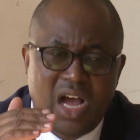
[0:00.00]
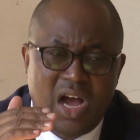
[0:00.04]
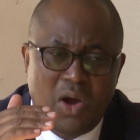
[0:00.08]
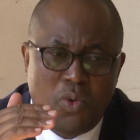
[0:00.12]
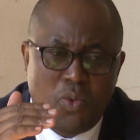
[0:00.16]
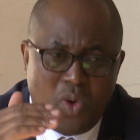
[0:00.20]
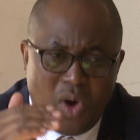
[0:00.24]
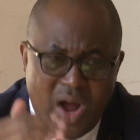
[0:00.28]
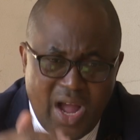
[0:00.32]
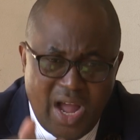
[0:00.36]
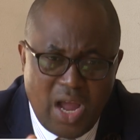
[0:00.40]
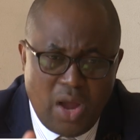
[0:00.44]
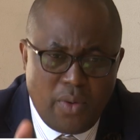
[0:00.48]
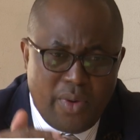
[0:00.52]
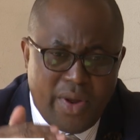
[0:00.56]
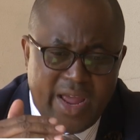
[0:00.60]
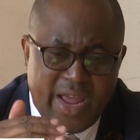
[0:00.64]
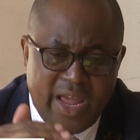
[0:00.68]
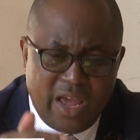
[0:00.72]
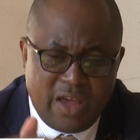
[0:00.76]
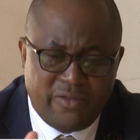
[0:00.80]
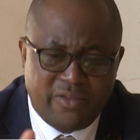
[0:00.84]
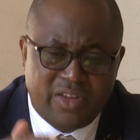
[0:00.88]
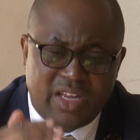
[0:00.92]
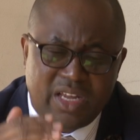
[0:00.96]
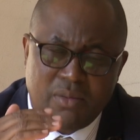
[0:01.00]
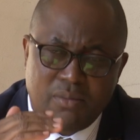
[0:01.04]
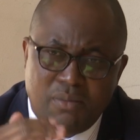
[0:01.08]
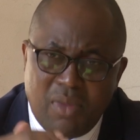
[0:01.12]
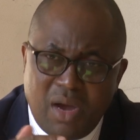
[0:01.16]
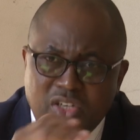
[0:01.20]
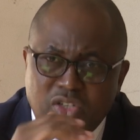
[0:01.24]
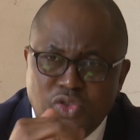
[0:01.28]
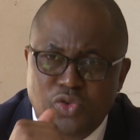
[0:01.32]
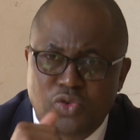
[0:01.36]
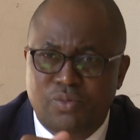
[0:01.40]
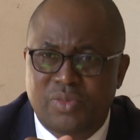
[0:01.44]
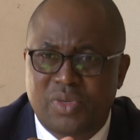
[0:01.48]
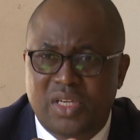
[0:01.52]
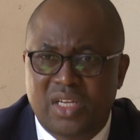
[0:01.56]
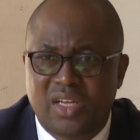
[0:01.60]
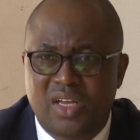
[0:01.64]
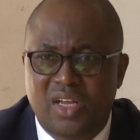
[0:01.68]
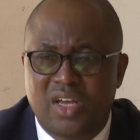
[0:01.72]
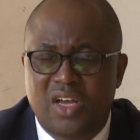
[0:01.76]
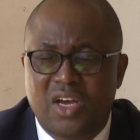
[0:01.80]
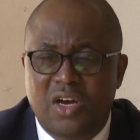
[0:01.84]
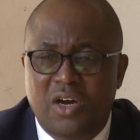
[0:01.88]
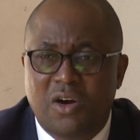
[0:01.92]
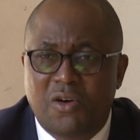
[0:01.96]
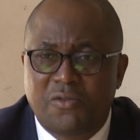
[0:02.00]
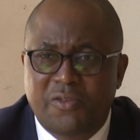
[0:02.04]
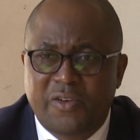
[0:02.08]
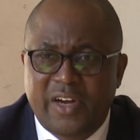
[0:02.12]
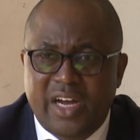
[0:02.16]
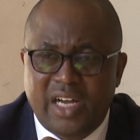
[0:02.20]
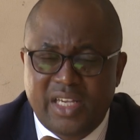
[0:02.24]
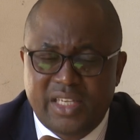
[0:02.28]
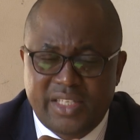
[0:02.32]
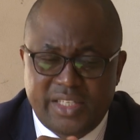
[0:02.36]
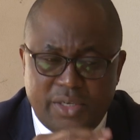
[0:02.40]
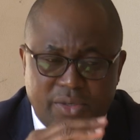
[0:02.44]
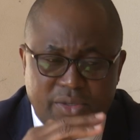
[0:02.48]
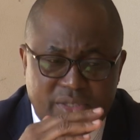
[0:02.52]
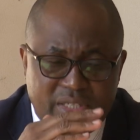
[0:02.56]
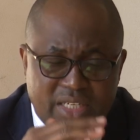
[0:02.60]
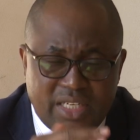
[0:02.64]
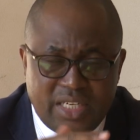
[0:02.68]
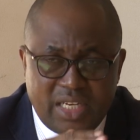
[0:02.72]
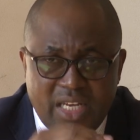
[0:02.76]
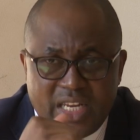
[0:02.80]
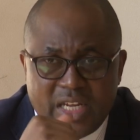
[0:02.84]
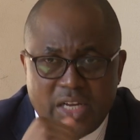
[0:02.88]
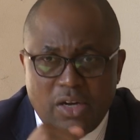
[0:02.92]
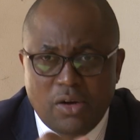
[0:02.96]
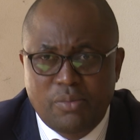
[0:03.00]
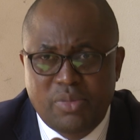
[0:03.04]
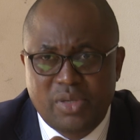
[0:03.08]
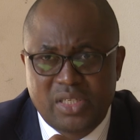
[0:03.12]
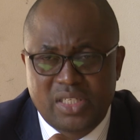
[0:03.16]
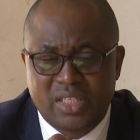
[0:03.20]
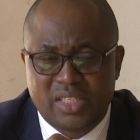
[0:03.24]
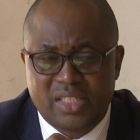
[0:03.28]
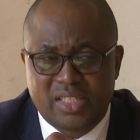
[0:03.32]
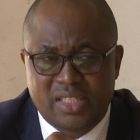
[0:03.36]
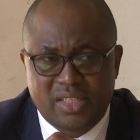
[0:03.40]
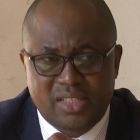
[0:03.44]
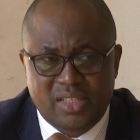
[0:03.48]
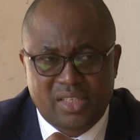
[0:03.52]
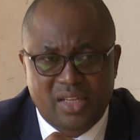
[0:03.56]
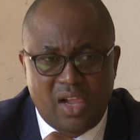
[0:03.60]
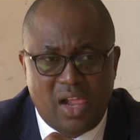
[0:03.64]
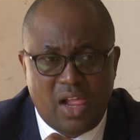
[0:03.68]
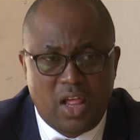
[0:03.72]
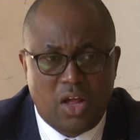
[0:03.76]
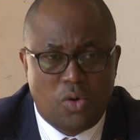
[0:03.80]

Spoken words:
why we're having a mushrooming of car sales and illegal businesses.